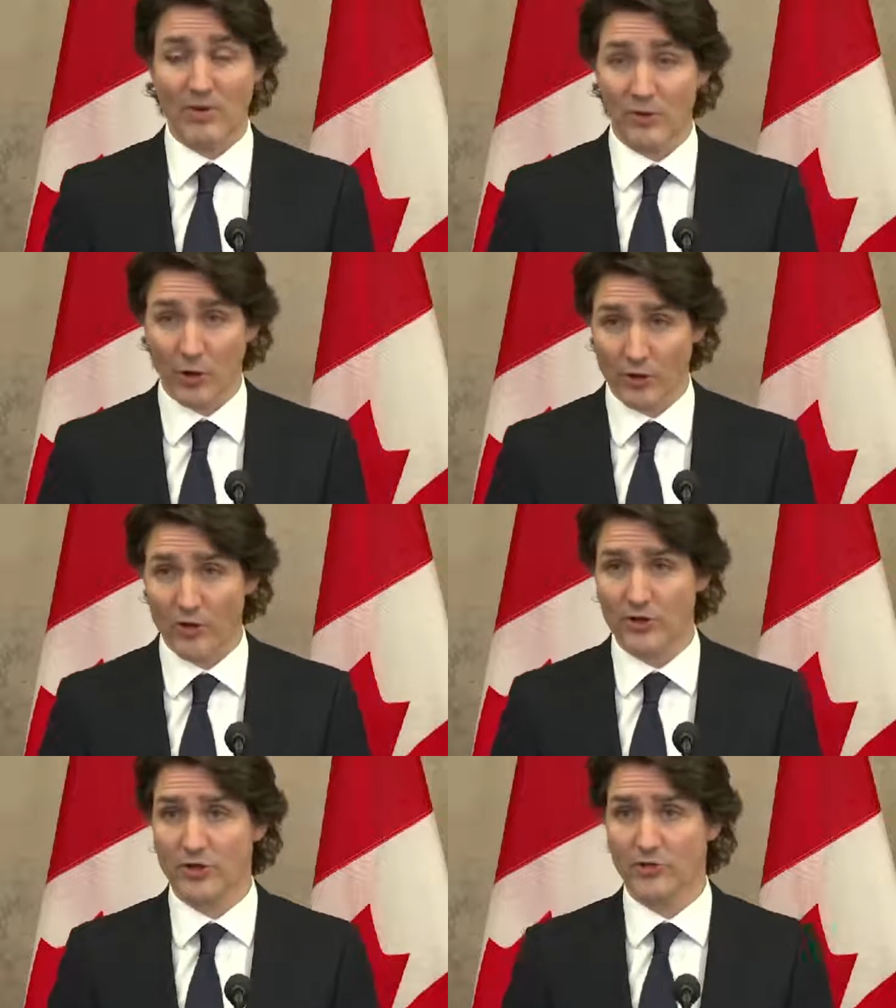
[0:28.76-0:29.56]
We've
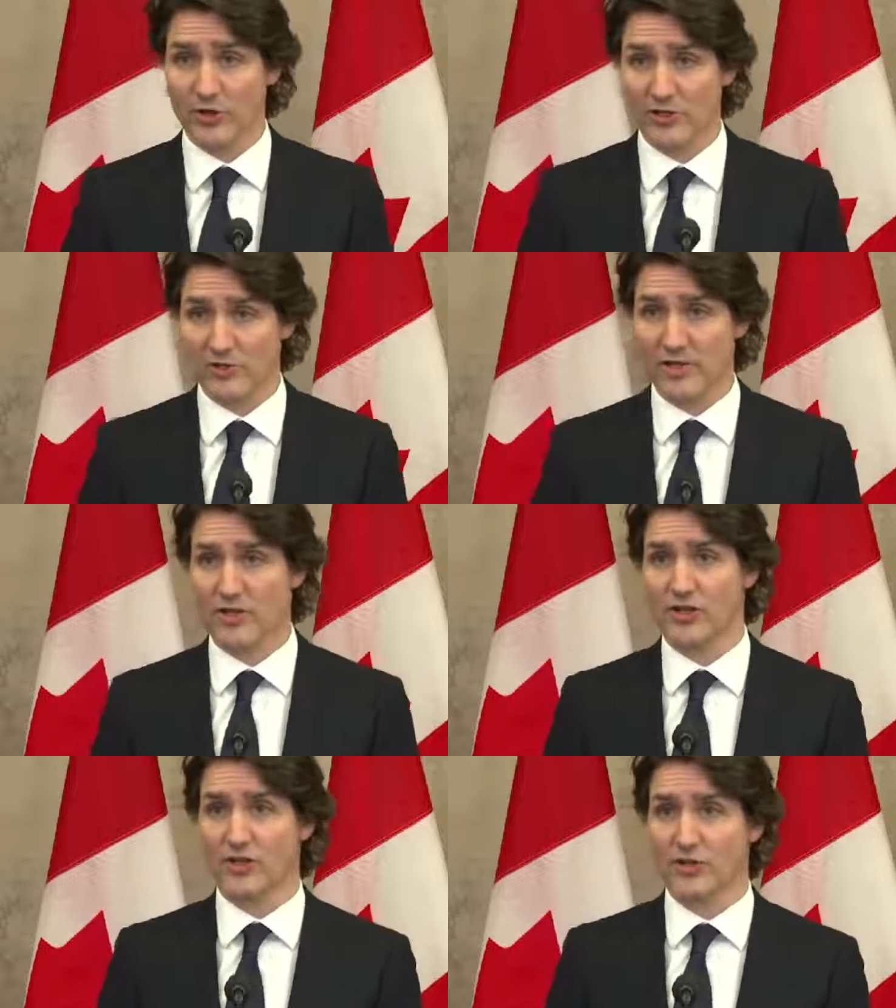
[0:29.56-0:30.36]
heard your
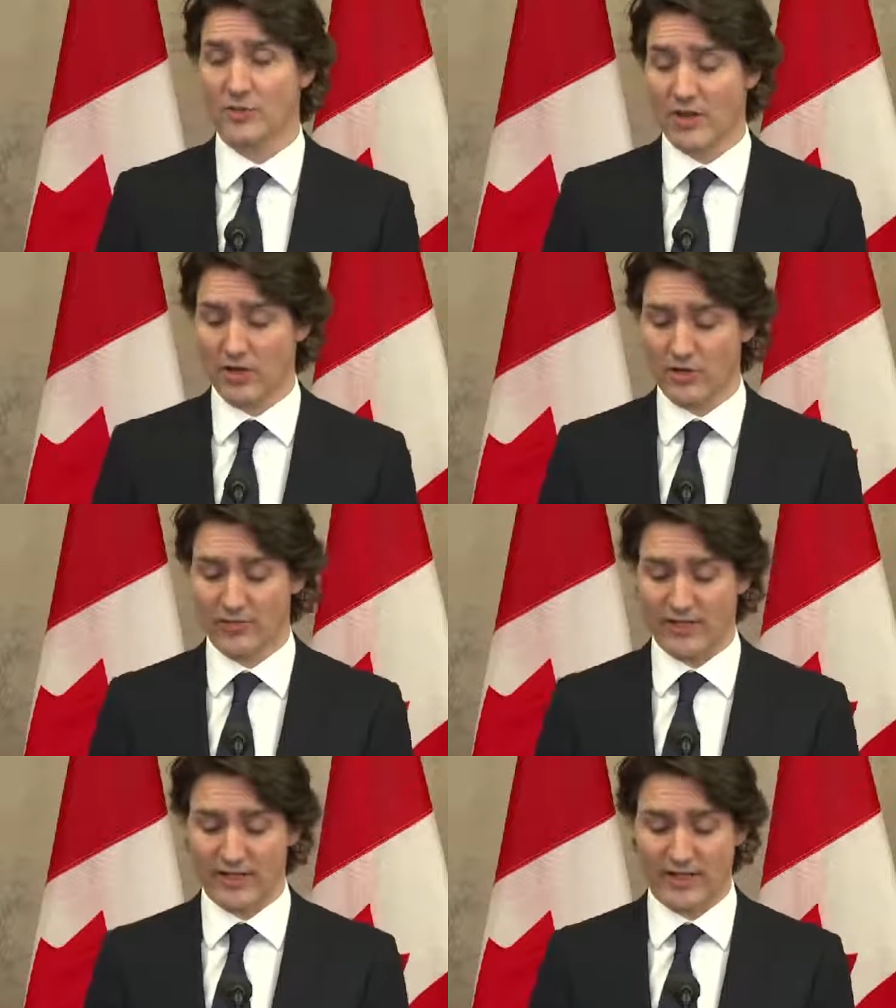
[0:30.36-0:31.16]
frustration with
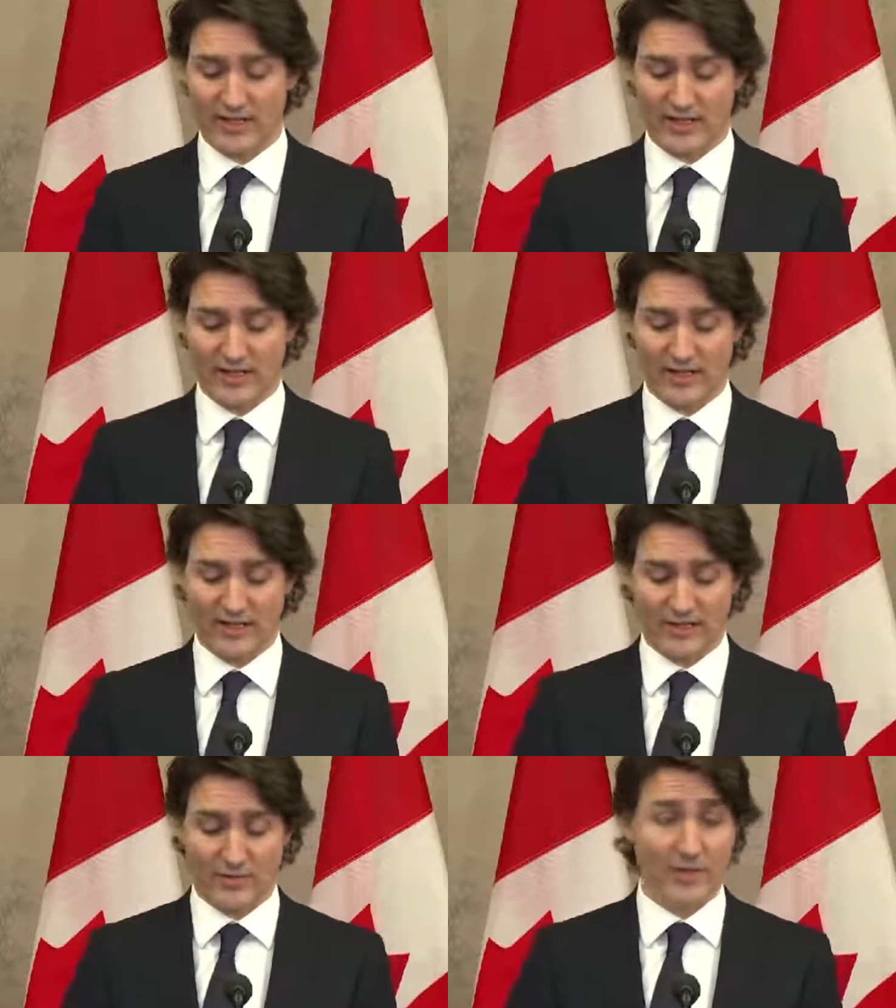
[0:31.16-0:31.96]

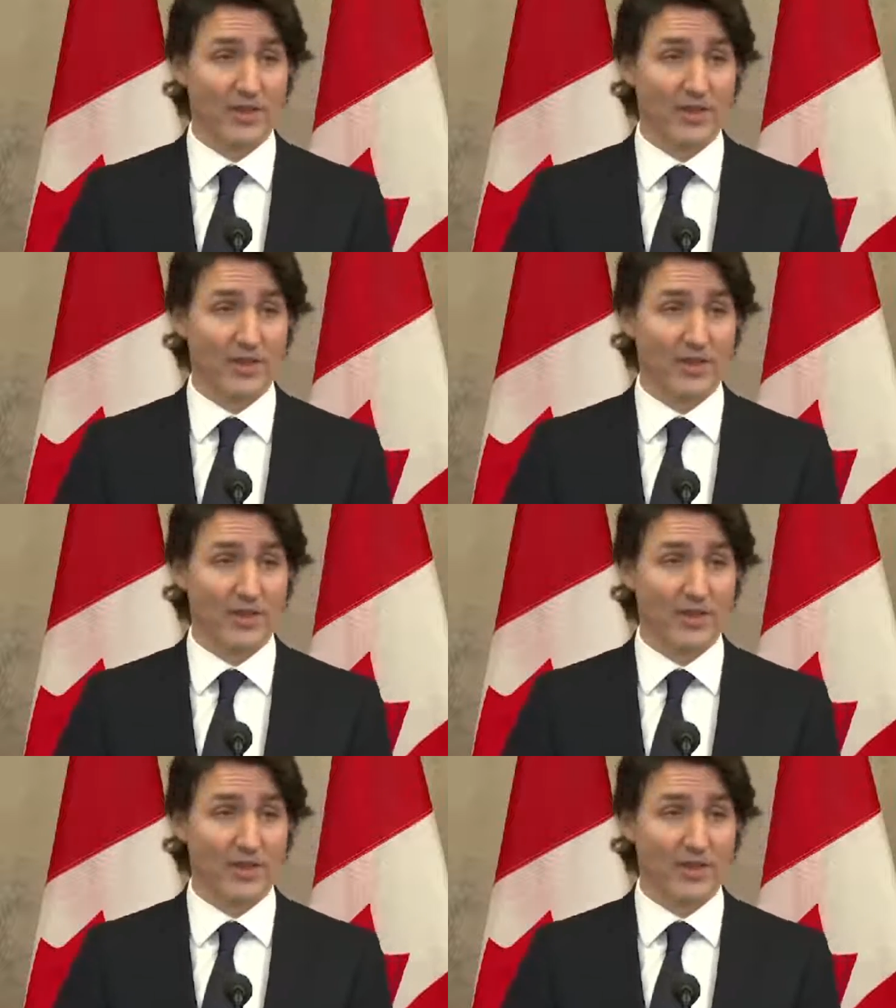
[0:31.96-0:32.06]
COVID,